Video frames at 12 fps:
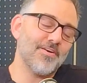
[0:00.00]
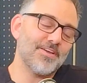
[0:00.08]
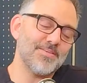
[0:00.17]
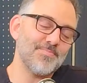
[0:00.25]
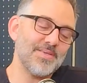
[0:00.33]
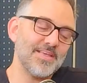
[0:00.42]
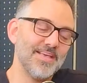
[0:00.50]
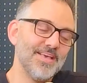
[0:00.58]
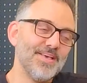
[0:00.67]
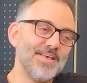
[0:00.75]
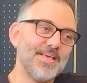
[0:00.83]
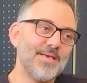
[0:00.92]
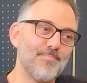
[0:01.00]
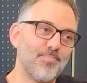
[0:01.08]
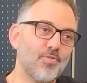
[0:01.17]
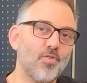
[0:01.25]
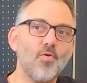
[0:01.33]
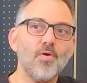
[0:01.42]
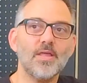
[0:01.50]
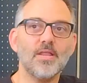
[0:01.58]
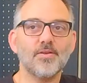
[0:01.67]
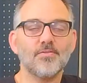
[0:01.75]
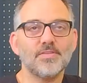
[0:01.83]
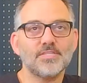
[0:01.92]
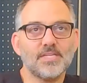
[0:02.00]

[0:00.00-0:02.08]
going to be employed under